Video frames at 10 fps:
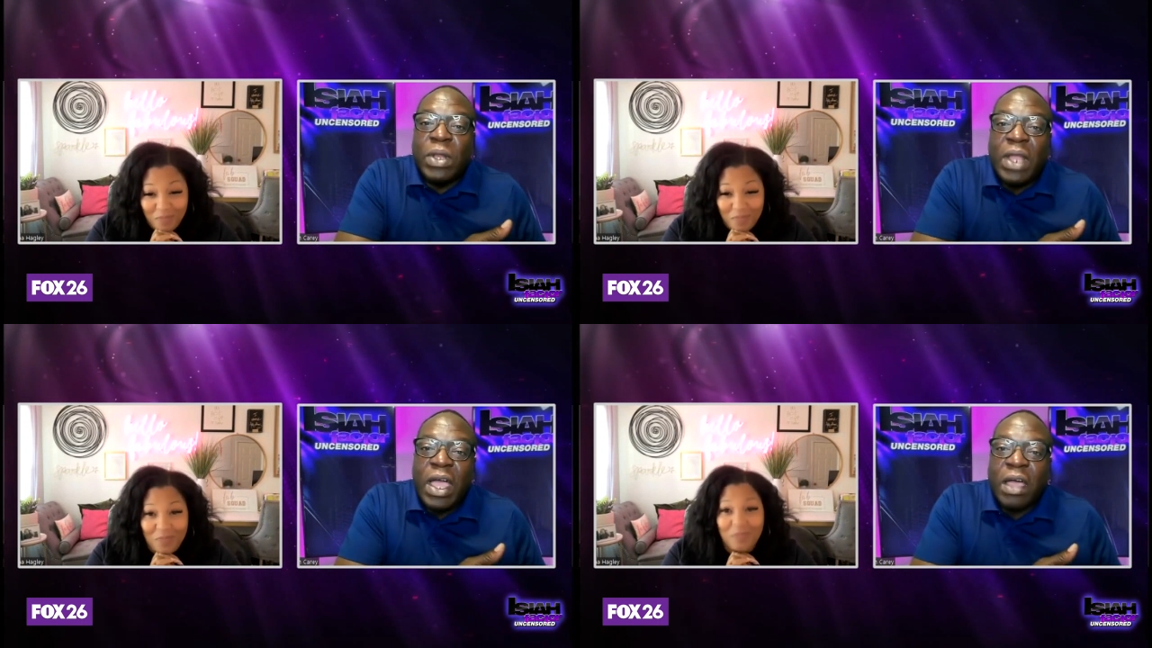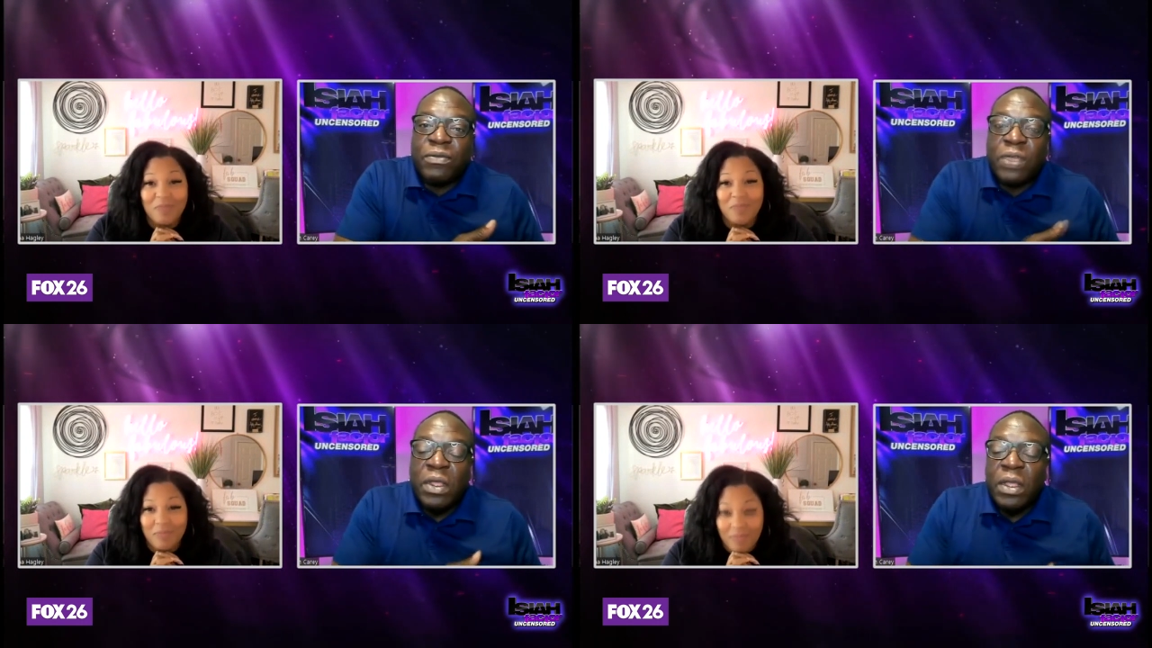Speaker 1: or
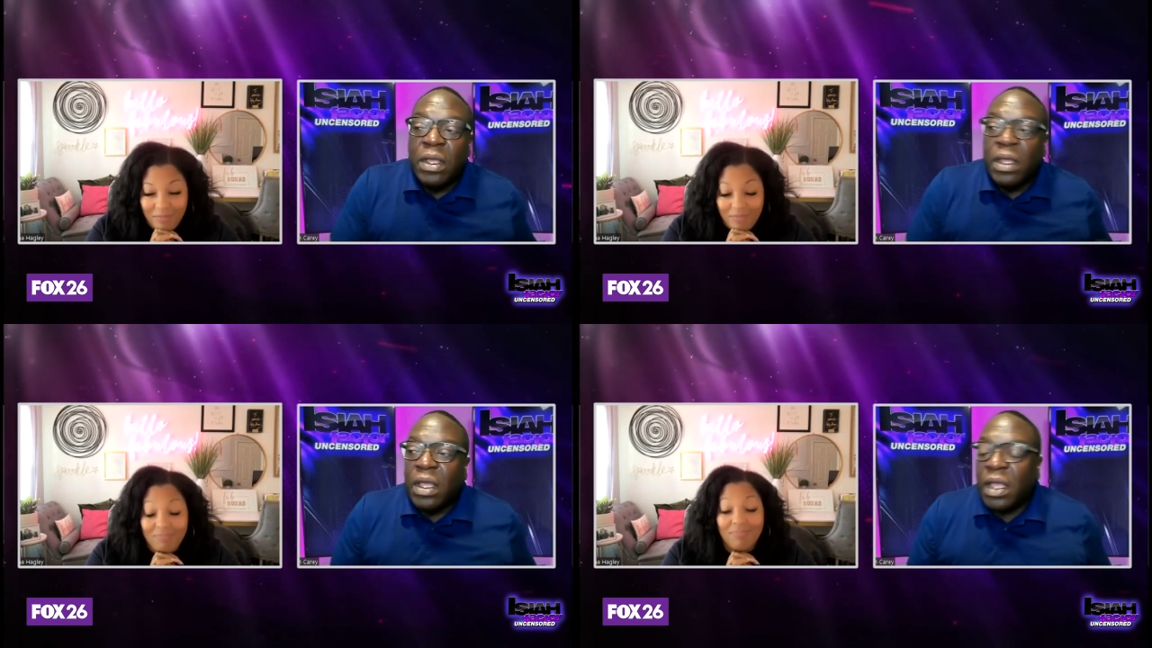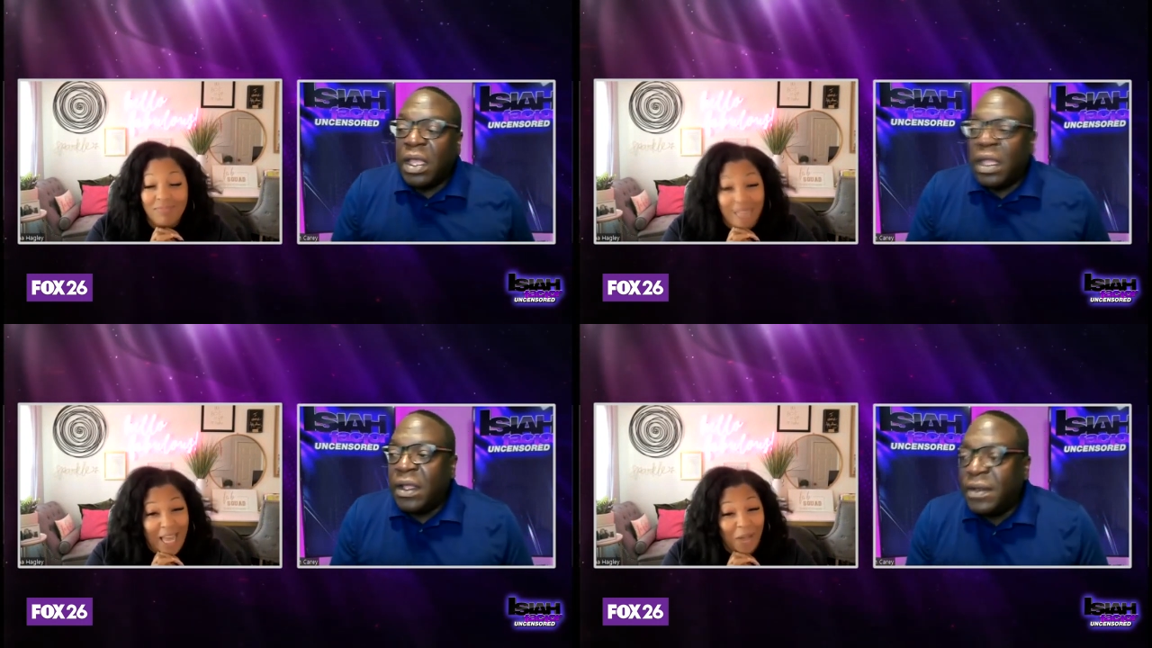left.
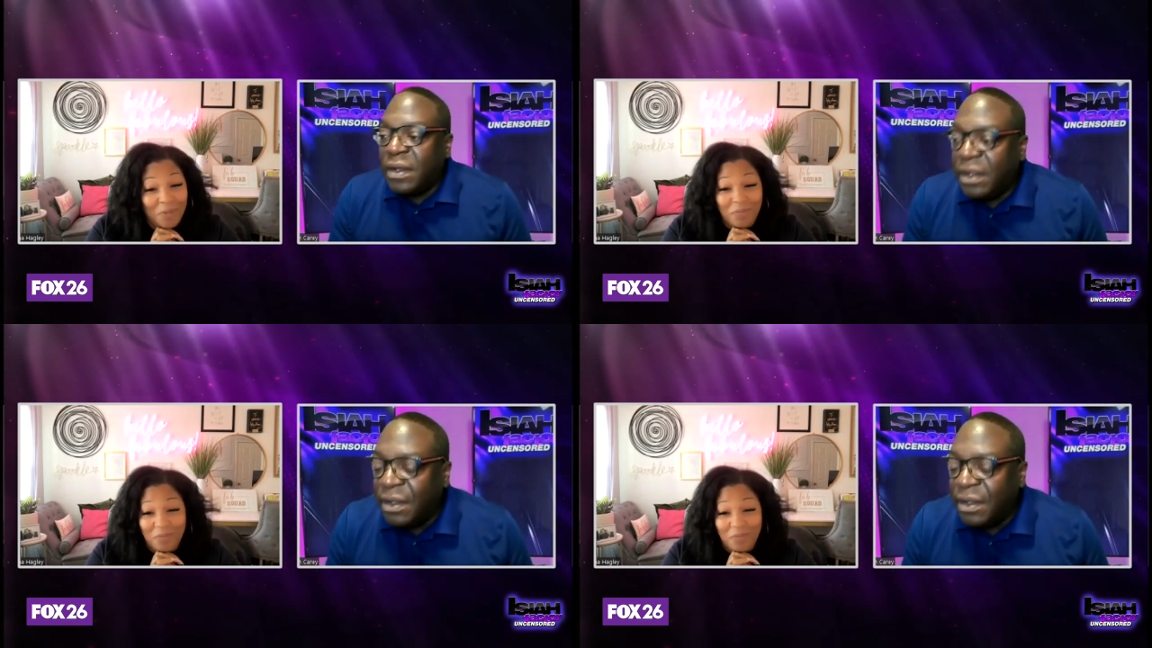And